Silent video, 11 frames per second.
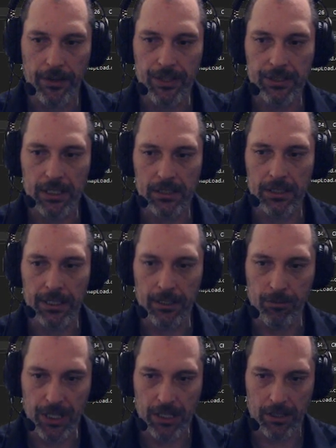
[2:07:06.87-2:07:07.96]
This doesn't need
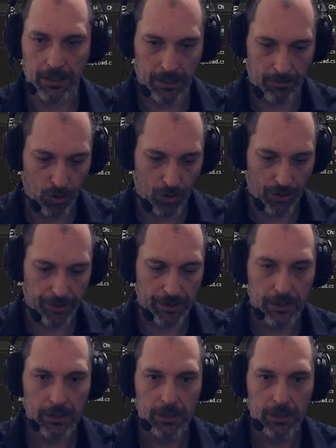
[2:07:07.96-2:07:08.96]
to be here anymore.